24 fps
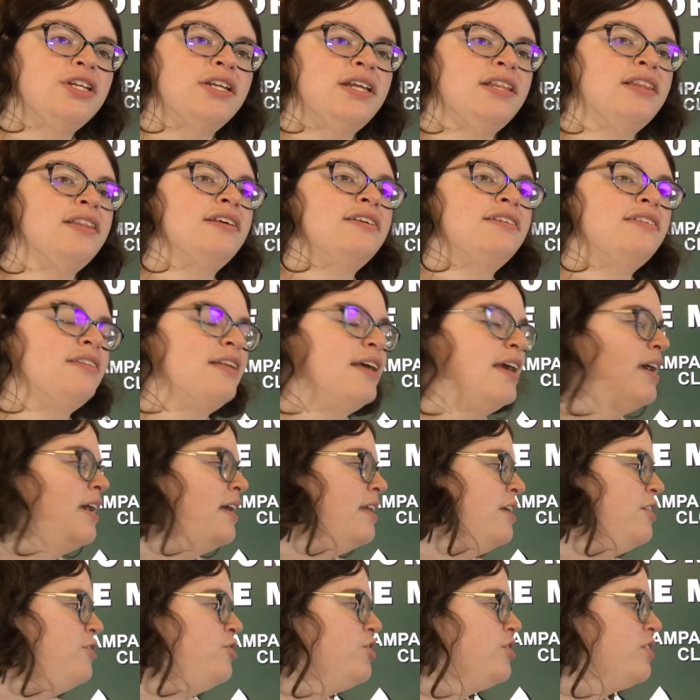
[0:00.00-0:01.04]
in this thing,
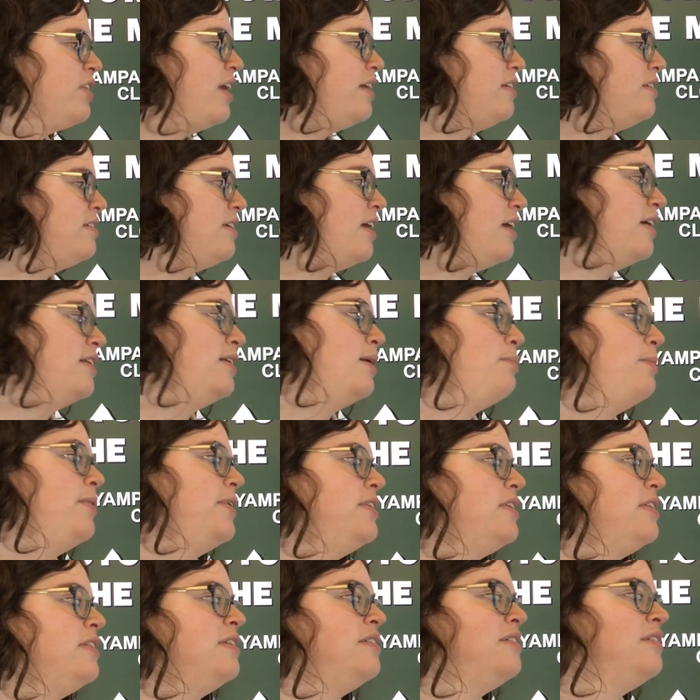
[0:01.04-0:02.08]
and it just got sucked up
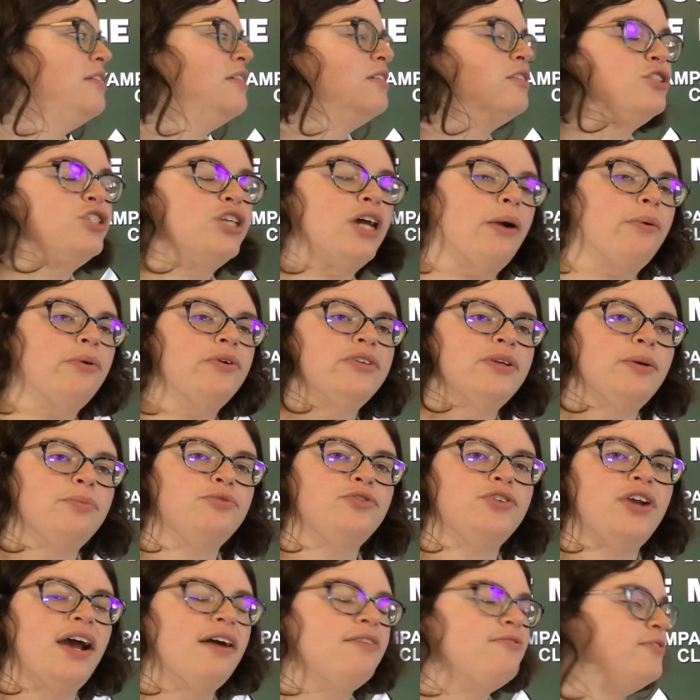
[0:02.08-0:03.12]
into this little shower's
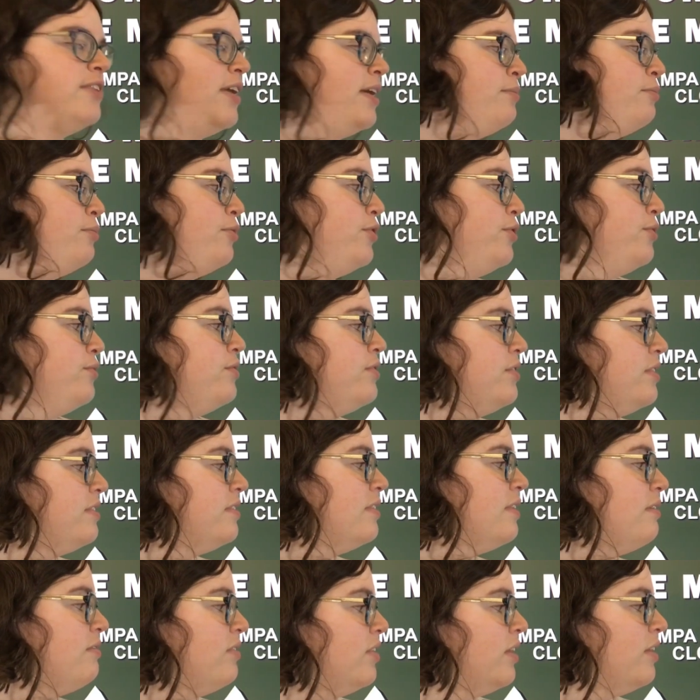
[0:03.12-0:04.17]
updraft and produced this
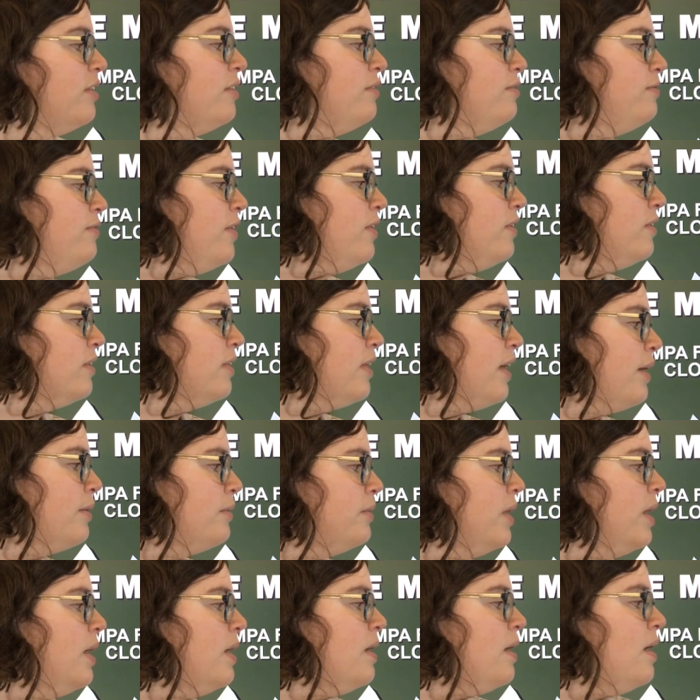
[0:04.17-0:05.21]
lovely little funnel
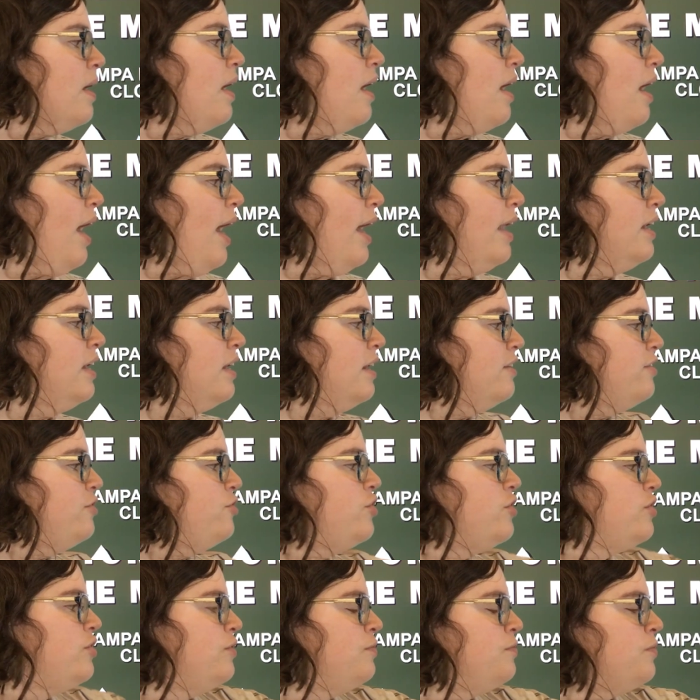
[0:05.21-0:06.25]
cloud. And it is
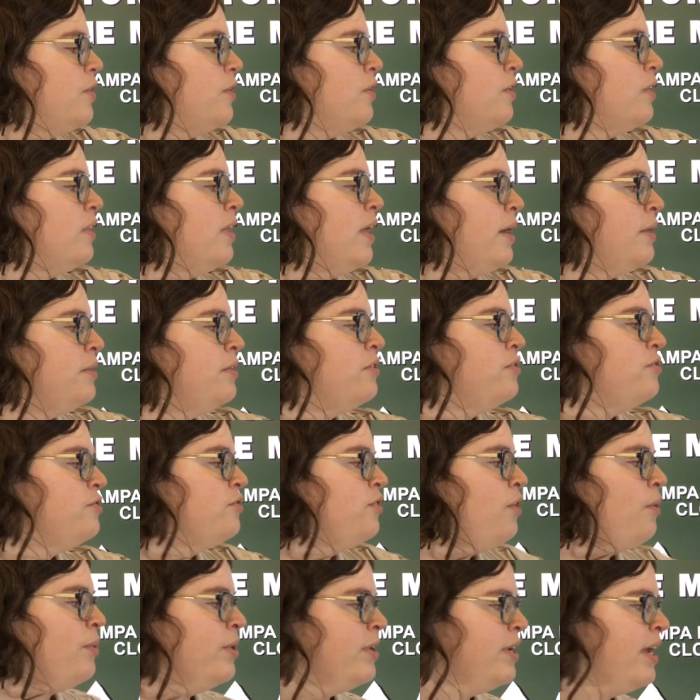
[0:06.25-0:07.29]
just a funnel cloud. There's
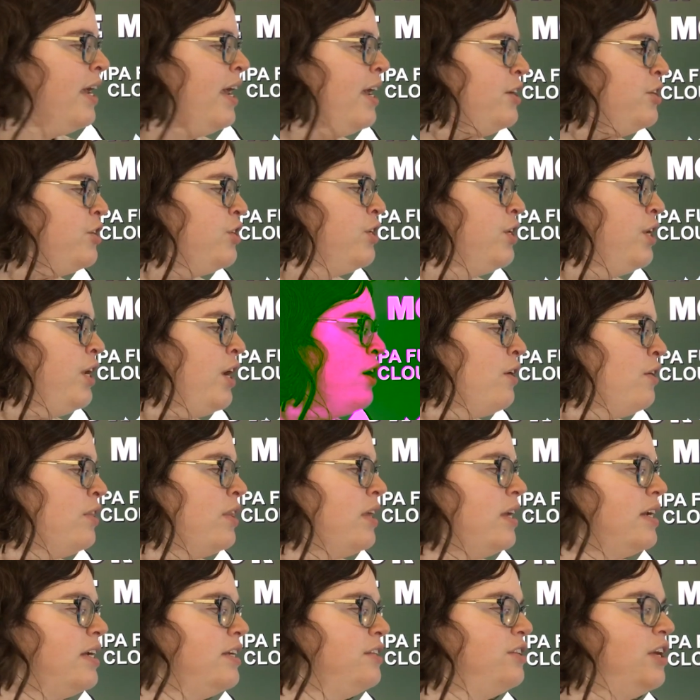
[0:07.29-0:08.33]
no indication here
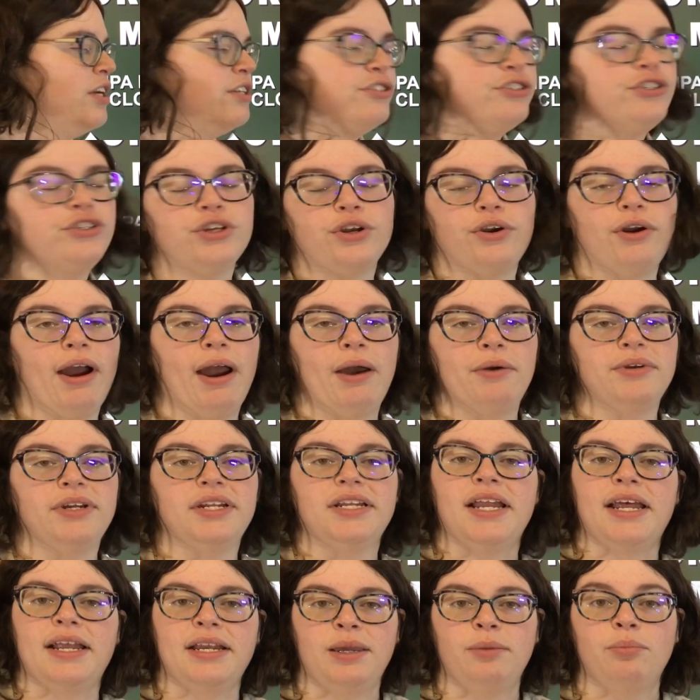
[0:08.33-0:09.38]
that it touched the ground
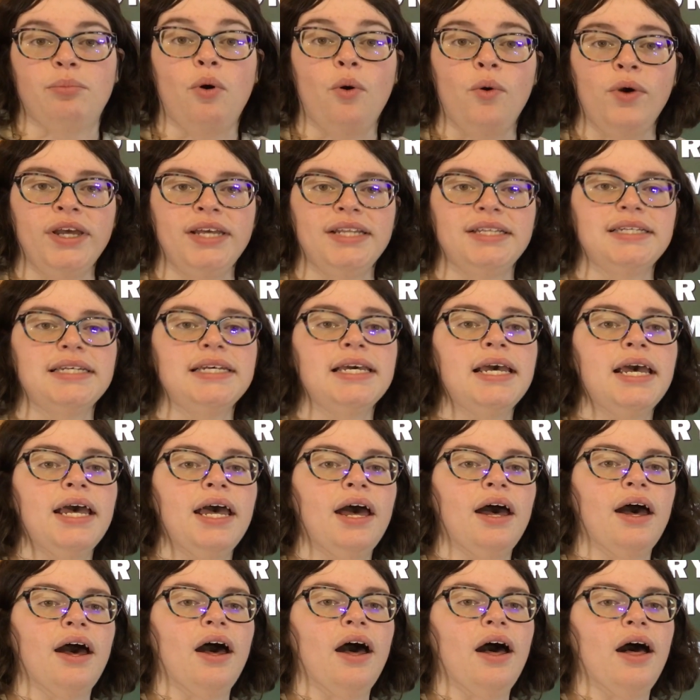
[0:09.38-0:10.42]
at any point.
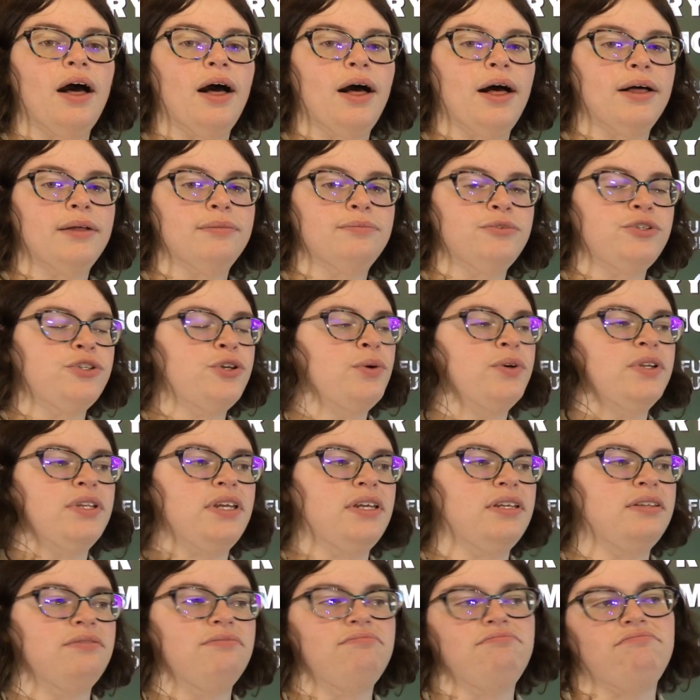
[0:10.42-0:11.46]
So it